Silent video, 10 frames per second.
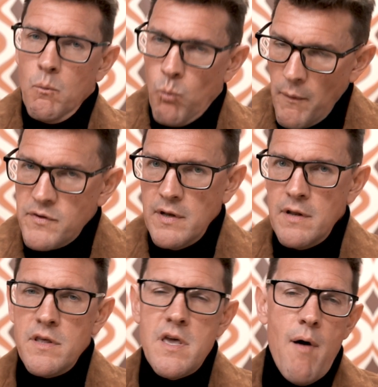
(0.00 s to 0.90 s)
What we've seen
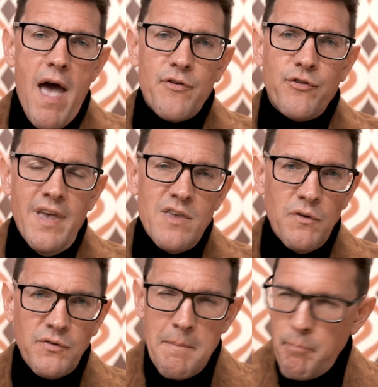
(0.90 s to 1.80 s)
in the US is
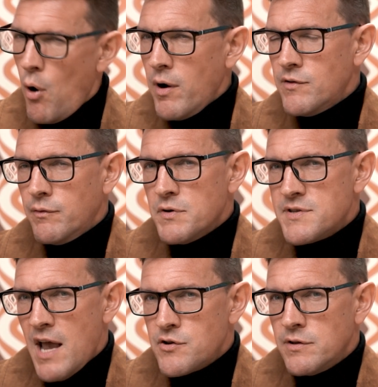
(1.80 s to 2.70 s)
we've seen pockets of
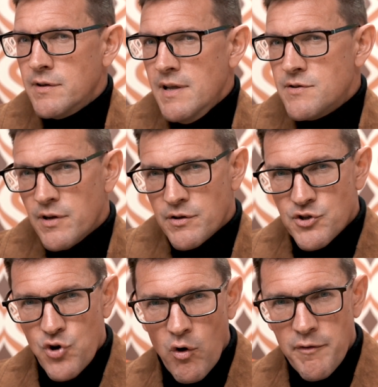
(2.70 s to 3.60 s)
recession in certain
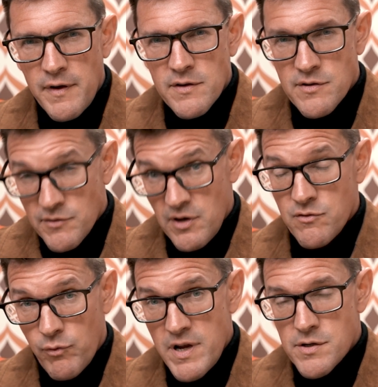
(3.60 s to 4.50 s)
geographies, so
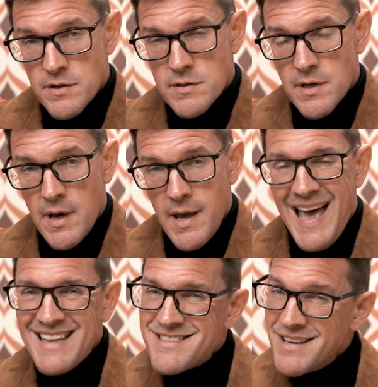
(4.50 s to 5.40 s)
certain regions
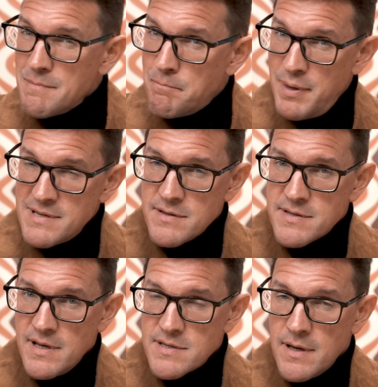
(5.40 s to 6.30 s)
and certain
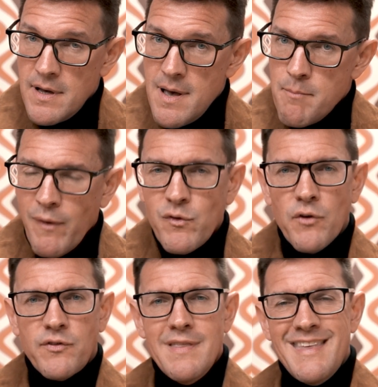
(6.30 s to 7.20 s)
businesses. But we've
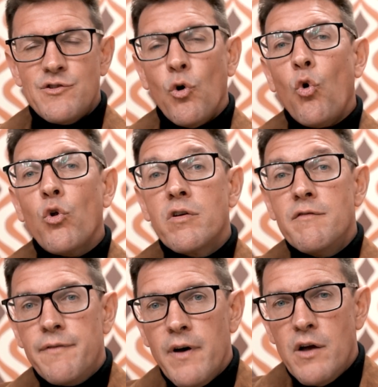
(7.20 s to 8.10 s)
not seen these all
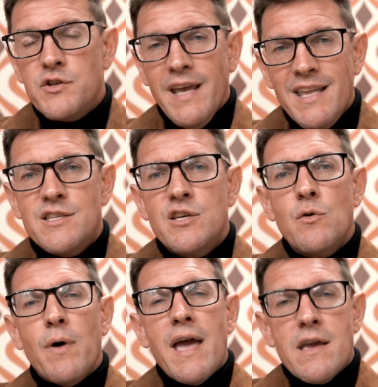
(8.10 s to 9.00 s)
converge
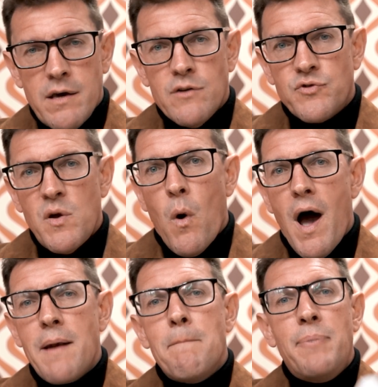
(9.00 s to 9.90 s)
into a
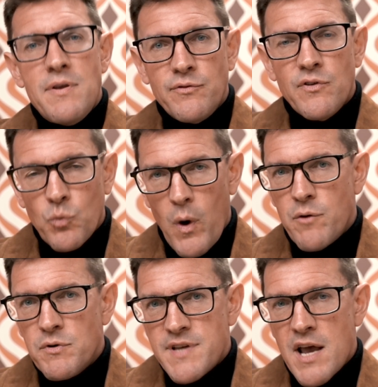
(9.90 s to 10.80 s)
countrywide,
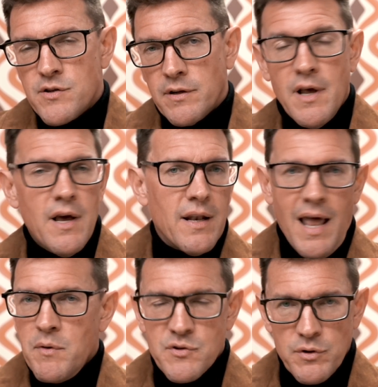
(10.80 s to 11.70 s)
business-wide recession
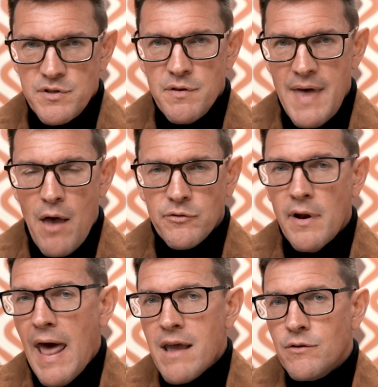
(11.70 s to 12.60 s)
like we saw in
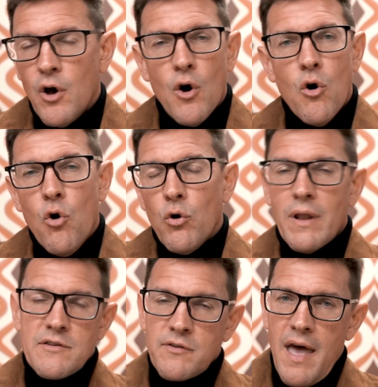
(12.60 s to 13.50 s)
2008 or,
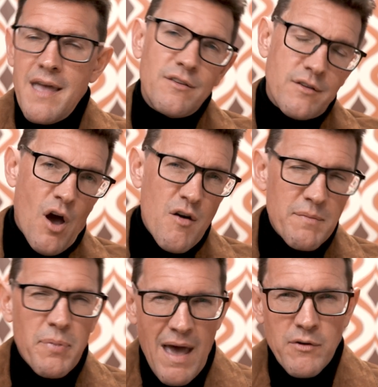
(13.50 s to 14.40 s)
let's say, in
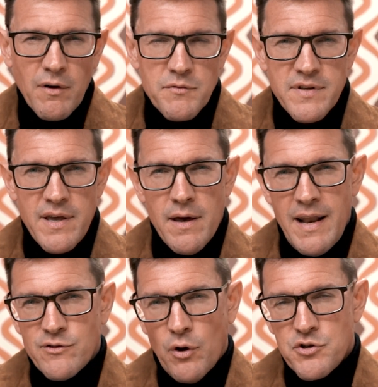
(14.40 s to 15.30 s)
COVID, but that was obviously an
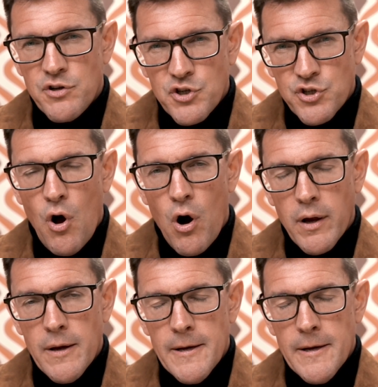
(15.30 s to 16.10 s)
exogenous shock.